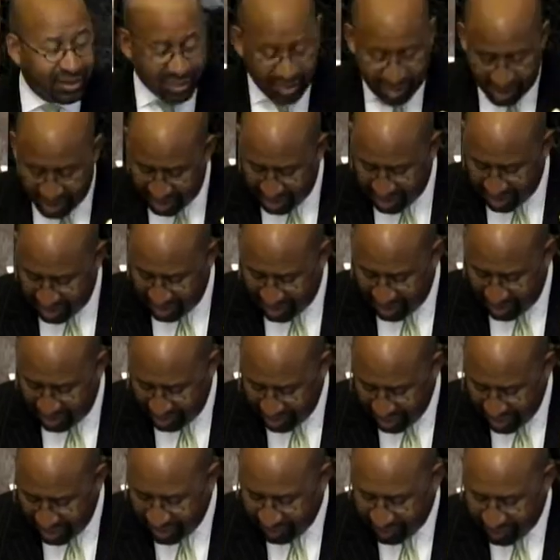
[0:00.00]
in the
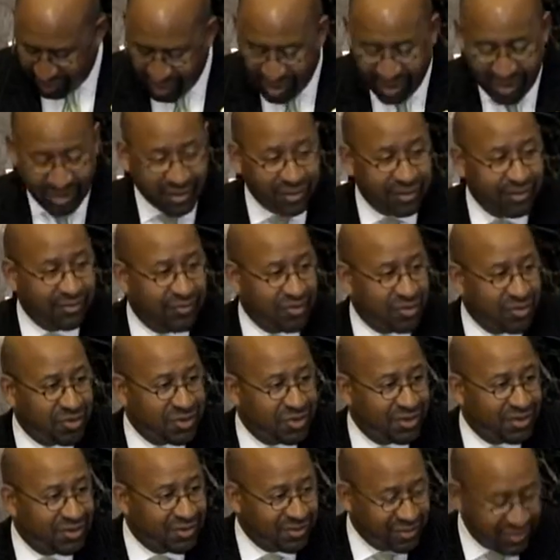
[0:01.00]
marathon for
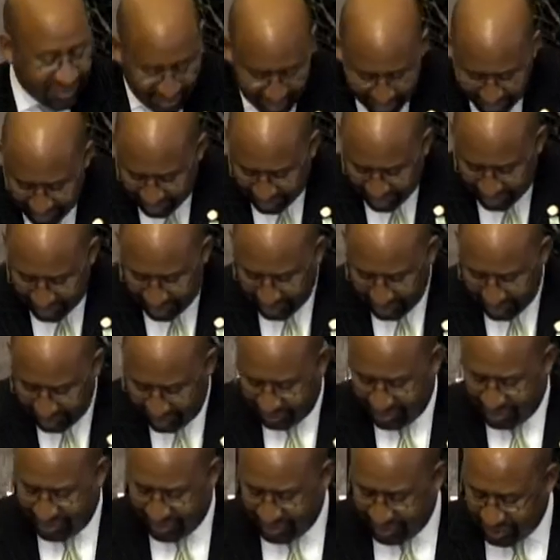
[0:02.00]
the
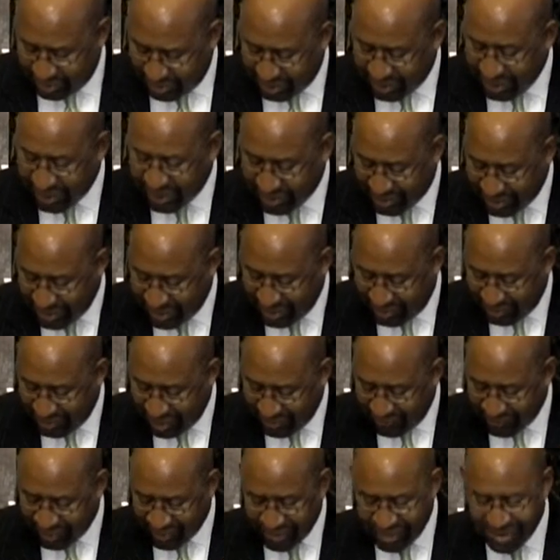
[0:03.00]
6th time
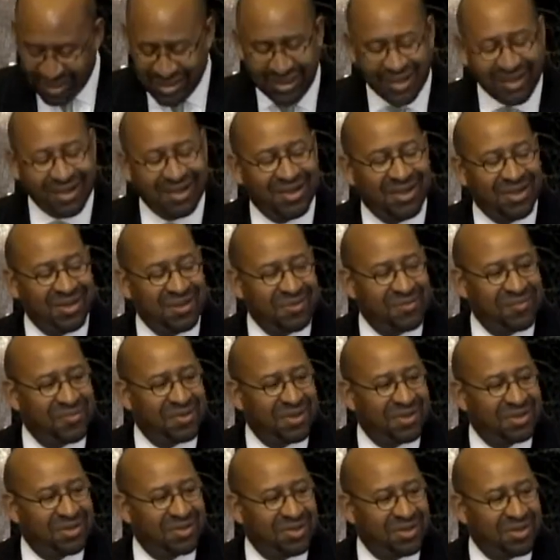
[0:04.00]
ever.
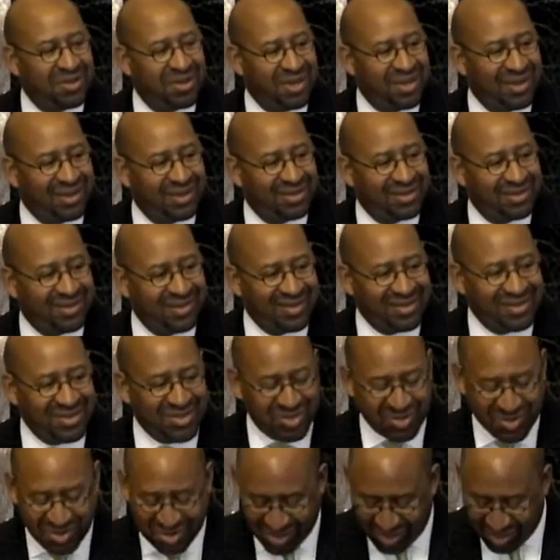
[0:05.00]
But good luck,
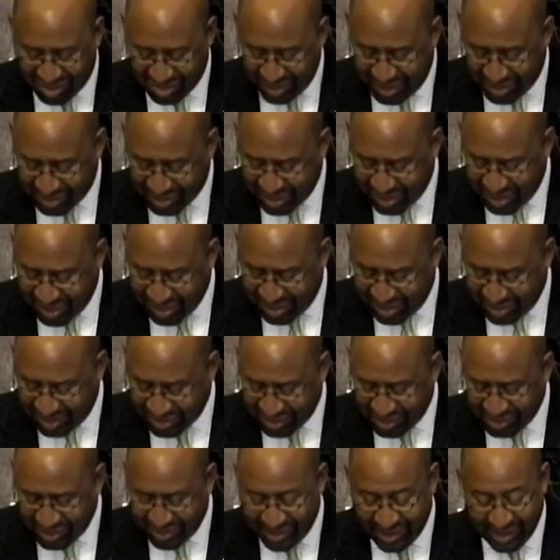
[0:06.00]
seriously, good luck, John. I'll
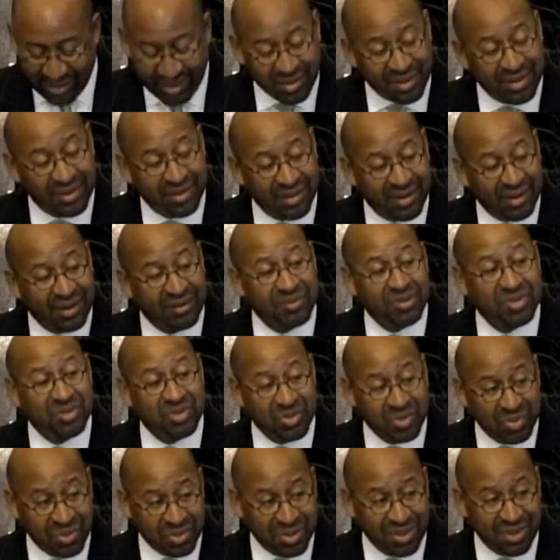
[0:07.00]
see you out there, and I'll be
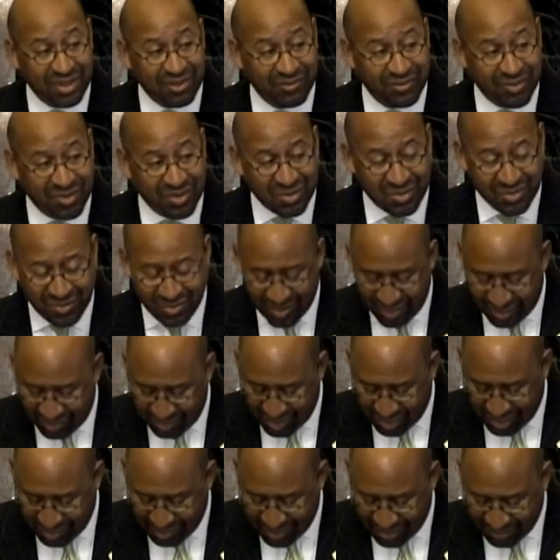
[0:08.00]
sure to give you
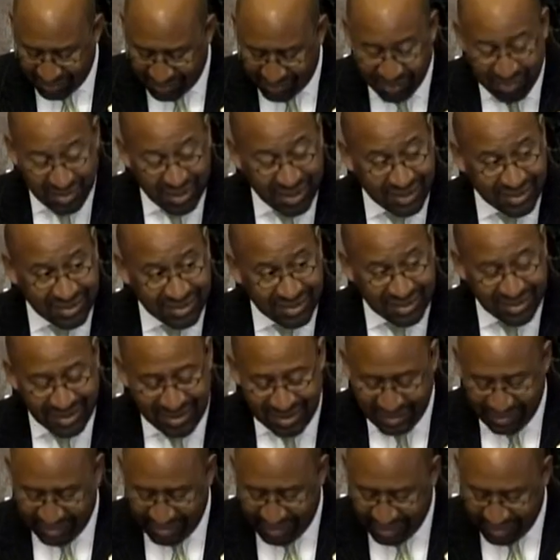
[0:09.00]
one of my best
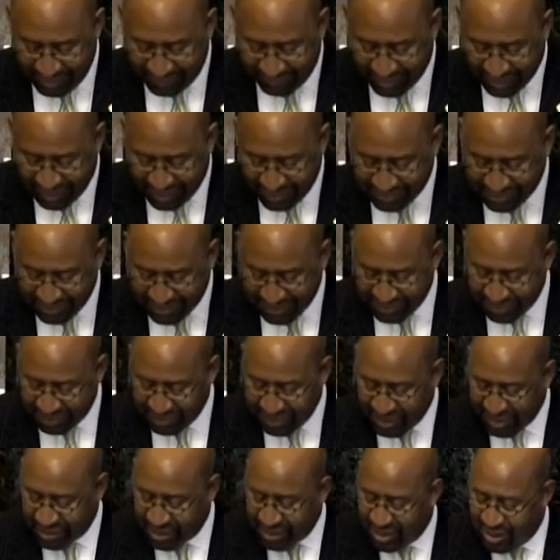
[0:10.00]
high fives.
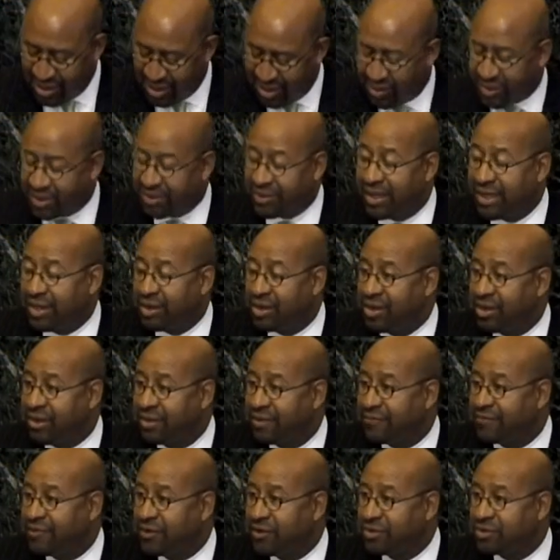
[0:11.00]
I want to thank all
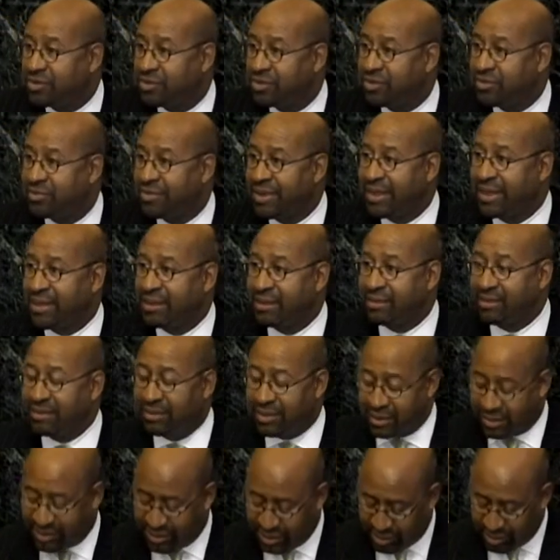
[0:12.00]
the folks who make
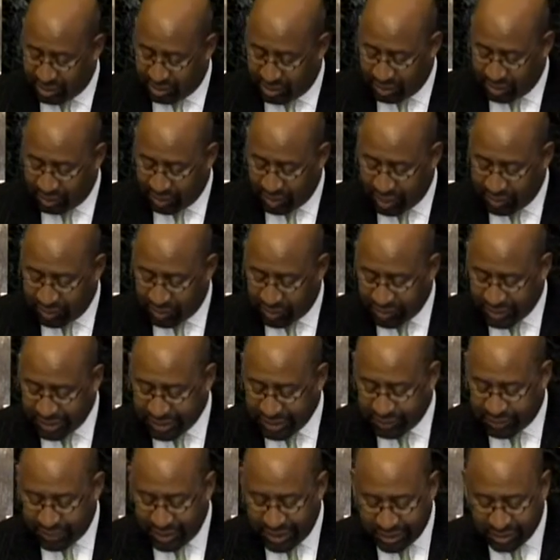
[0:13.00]
this incredible
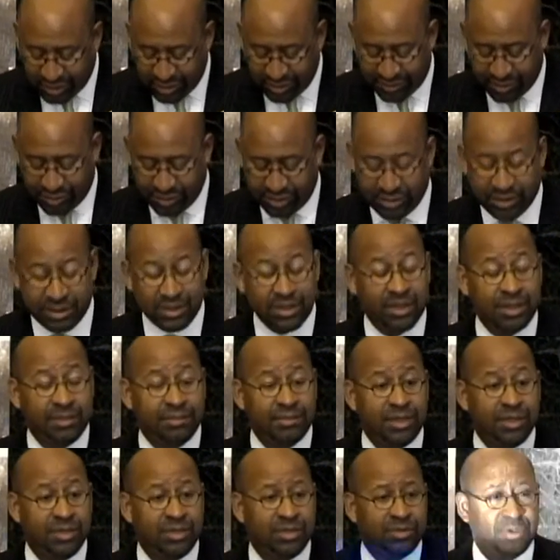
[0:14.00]
race possible, the city
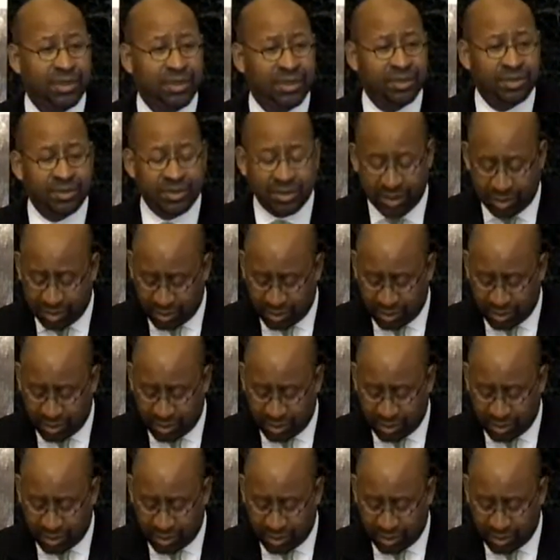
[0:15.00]
administrators, our